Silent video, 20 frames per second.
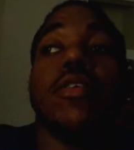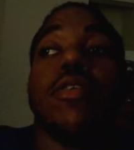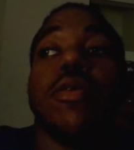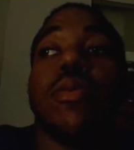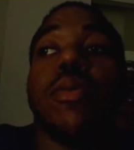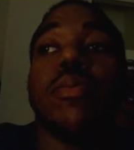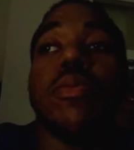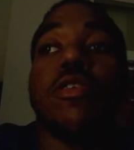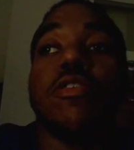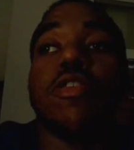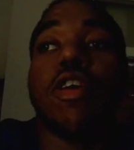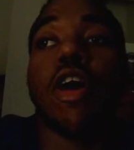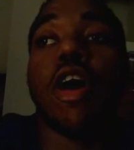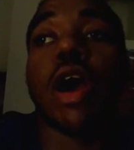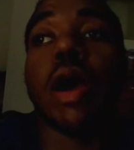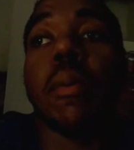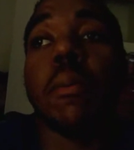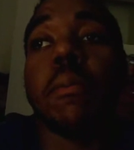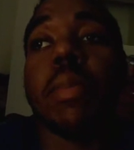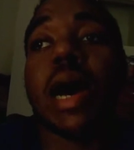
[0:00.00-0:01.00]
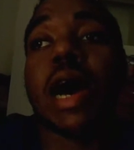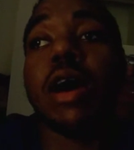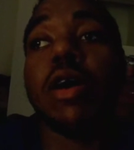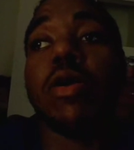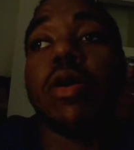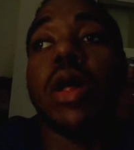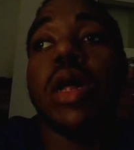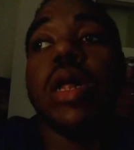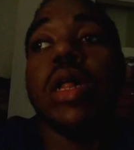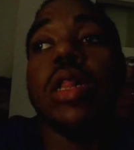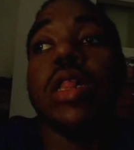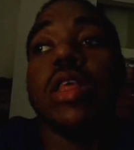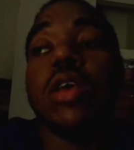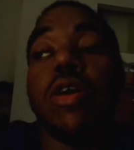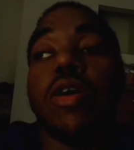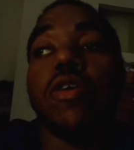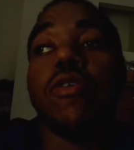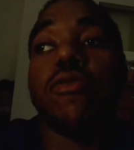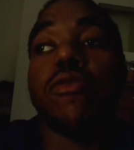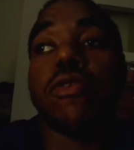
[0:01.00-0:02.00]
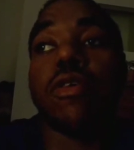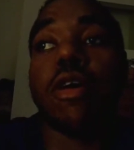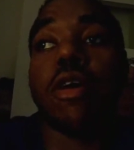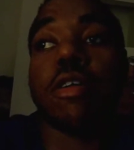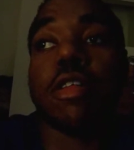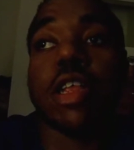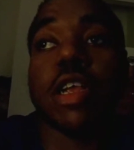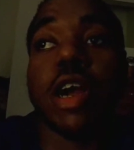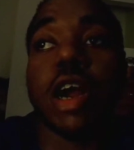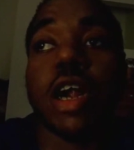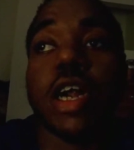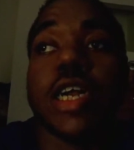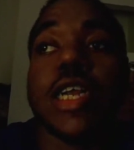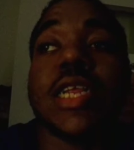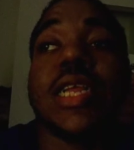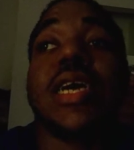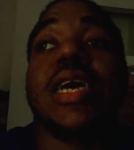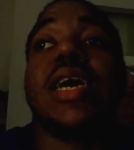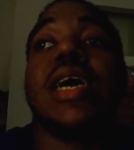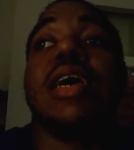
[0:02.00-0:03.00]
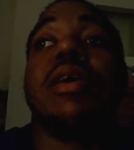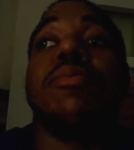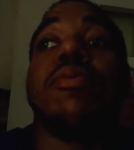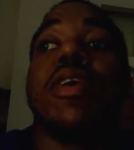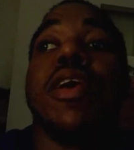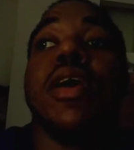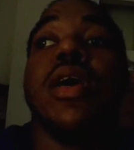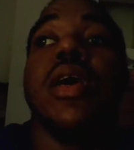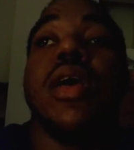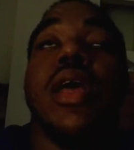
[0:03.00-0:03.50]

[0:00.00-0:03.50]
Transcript: So when we talk about the overall charge times,